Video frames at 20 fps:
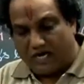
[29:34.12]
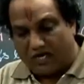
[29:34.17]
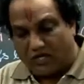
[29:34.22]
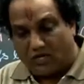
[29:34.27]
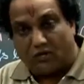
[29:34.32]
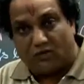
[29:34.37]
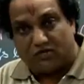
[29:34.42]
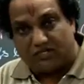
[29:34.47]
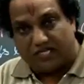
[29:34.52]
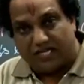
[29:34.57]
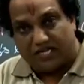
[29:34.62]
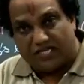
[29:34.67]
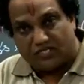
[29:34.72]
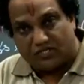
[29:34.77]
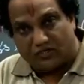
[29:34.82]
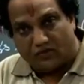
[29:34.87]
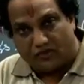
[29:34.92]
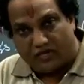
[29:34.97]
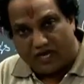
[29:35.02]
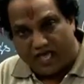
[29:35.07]
conclusion
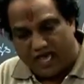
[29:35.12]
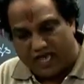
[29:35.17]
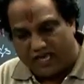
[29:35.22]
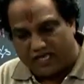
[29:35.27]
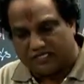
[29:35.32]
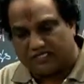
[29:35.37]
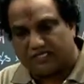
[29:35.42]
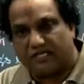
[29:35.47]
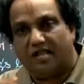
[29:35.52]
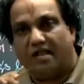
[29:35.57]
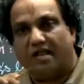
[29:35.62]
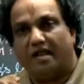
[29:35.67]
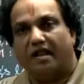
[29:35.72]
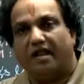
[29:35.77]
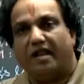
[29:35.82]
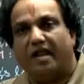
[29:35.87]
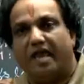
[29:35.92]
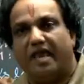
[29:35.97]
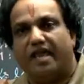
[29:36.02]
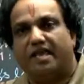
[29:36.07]
is known as
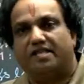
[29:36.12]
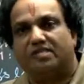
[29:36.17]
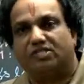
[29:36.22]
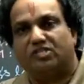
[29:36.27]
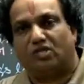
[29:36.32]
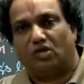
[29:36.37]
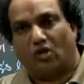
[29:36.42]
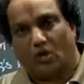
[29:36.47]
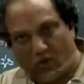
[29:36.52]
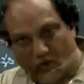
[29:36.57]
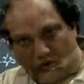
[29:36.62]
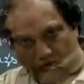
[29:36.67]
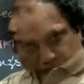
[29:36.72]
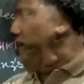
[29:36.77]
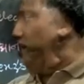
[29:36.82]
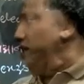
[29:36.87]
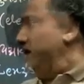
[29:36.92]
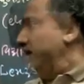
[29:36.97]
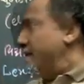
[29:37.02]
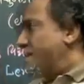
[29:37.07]
Lenz law.
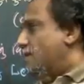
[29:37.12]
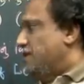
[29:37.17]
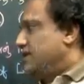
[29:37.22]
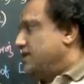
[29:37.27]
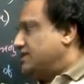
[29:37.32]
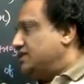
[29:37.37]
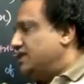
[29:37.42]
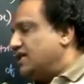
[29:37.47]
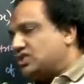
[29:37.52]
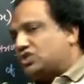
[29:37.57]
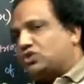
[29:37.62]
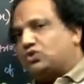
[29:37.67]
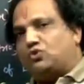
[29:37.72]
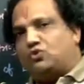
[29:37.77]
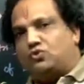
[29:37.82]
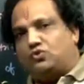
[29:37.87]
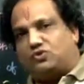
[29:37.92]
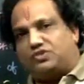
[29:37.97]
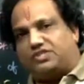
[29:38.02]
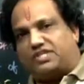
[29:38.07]
Just
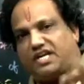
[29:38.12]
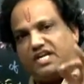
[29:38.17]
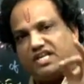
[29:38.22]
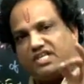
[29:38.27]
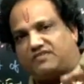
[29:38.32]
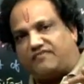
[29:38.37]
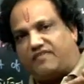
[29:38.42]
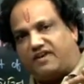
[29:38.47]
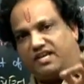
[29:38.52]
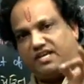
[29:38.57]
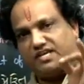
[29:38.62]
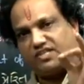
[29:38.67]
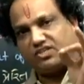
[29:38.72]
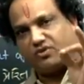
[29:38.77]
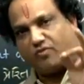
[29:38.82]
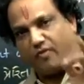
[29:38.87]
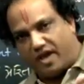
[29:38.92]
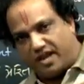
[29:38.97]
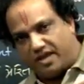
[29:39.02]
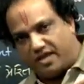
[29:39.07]
to satisfy his
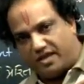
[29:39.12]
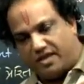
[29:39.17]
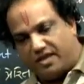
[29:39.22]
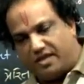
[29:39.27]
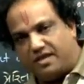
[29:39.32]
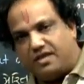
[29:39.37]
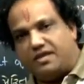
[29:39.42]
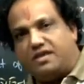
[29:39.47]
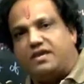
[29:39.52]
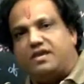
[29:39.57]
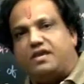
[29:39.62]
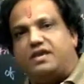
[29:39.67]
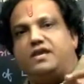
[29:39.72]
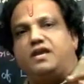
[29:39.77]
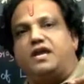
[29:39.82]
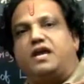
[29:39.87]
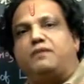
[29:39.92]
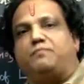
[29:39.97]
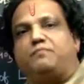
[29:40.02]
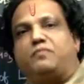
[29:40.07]
query, he
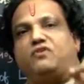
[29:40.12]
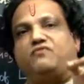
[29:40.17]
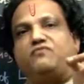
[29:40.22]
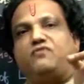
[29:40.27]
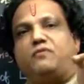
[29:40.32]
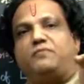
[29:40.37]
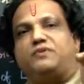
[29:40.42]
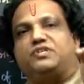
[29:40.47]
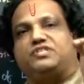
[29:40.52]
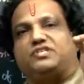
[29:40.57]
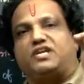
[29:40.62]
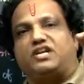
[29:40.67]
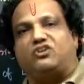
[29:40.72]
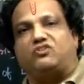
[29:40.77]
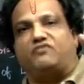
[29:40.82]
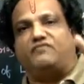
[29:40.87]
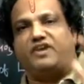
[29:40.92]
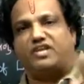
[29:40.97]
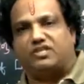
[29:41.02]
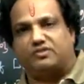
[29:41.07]
had performed a set
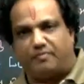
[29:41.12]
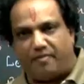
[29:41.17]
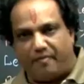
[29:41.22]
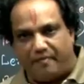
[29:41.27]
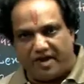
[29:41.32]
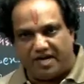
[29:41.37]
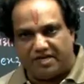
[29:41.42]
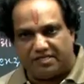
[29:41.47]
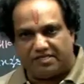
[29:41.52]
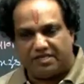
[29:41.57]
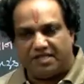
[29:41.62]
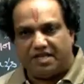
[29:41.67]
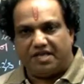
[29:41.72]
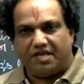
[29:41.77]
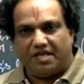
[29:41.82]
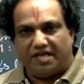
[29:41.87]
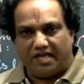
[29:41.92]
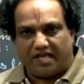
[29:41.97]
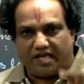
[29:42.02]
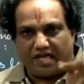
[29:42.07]
of experiments.
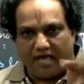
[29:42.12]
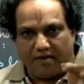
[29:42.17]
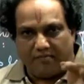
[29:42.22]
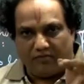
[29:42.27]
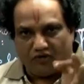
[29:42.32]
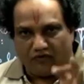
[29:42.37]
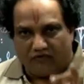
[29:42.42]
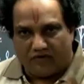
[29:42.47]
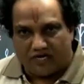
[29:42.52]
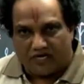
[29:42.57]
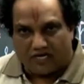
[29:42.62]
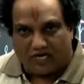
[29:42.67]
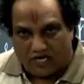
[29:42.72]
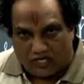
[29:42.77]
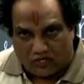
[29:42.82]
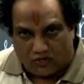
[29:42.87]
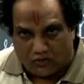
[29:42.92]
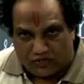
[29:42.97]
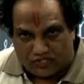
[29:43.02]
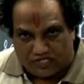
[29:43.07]
He came to one
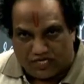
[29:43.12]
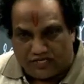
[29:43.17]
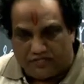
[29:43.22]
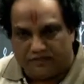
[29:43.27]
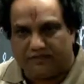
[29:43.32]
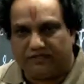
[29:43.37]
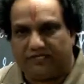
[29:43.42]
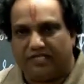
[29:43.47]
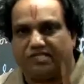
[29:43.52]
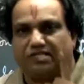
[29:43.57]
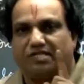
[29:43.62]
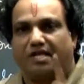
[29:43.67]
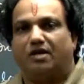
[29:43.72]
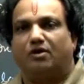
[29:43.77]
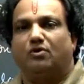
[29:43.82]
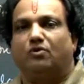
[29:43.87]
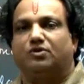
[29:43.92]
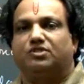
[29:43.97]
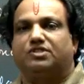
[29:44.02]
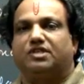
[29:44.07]
conclusion. This
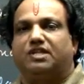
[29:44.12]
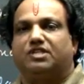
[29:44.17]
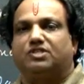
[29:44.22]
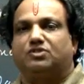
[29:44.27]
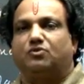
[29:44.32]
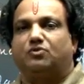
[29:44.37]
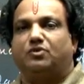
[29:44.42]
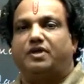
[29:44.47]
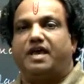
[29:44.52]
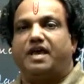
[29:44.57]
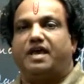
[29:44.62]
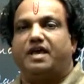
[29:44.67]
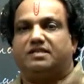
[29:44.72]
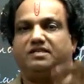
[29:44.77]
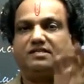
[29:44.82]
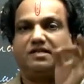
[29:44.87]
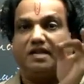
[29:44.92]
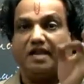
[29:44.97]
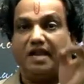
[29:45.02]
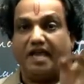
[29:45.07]
conclusion is known
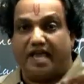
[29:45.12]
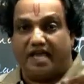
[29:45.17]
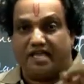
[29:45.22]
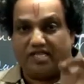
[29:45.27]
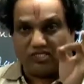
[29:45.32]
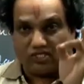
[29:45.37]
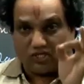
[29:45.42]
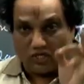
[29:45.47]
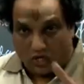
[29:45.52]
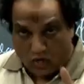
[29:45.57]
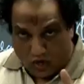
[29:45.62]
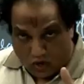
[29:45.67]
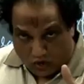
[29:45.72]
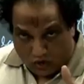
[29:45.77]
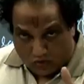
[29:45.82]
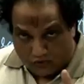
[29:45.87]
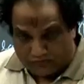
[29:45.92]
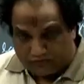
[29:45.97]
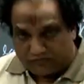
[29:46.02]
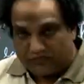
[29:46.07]
as Lenz
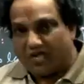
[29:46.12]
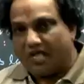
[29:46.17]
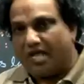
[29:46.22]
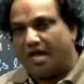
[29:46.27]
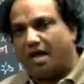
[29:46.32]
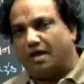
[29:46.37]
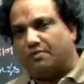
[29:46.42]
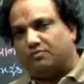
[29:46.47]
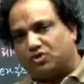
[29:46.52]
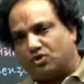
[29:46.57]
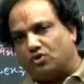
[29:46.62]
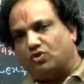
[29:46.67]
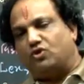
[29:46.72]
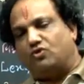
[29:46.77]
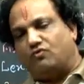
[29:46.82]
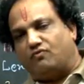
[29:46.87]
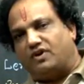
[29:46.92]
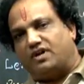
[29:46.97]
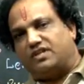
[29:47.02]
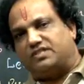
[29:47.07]
law. I am showing
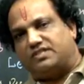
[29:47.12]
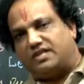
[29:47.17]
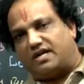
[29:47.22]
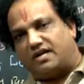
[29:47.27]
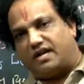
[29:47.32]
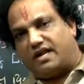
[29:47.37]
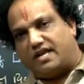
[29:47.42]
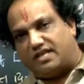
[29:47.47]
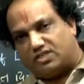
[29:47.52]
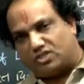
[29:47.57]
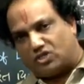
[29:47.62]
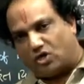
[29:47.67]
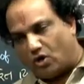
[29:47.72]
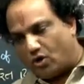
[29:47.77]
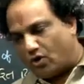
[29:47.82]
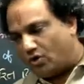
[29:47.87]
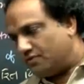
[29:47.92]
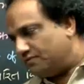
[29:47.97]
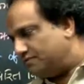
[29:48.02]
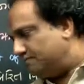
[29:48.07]
you what is that Lenz
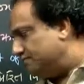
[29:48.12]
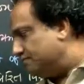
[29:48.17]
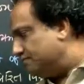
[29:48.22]
law.